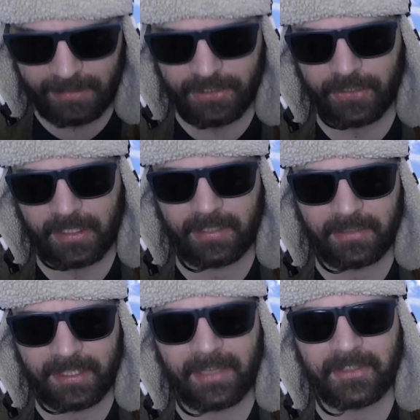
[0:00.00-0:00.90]
It's the
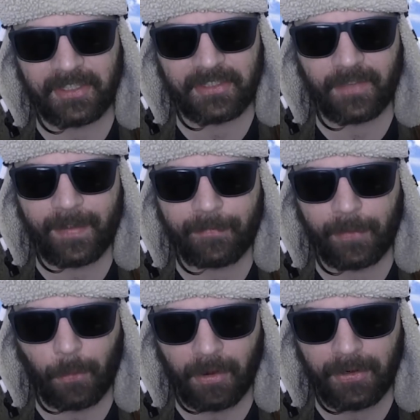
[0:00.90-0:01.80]
consensus of
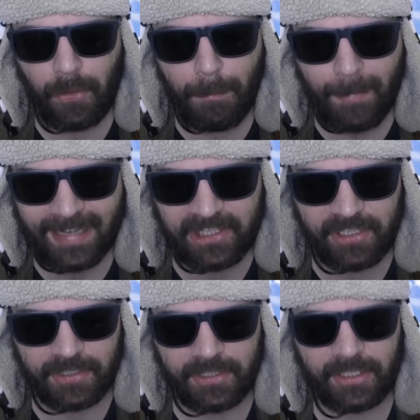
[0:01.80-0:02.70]
everyone who
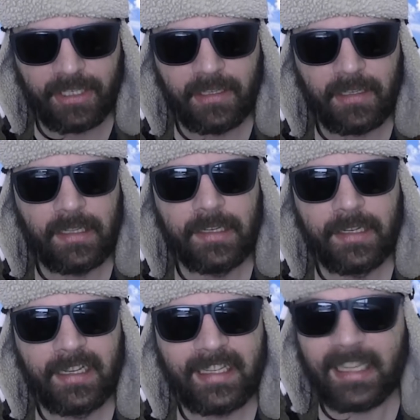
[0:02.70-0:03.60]
matters.
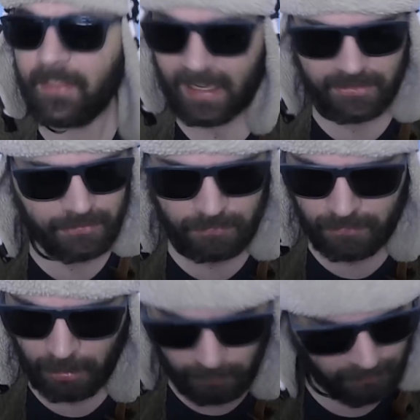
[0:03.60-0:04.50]
That's
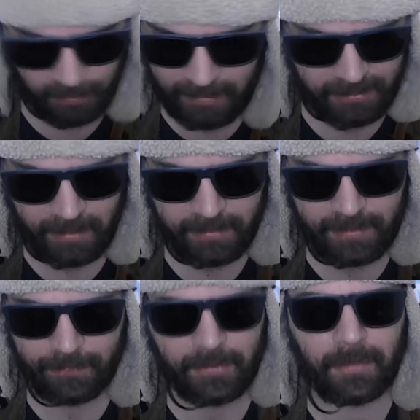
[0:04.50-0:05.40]
totally
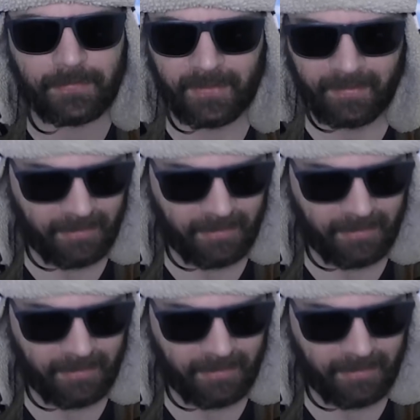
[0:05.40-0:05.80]
scientific of you,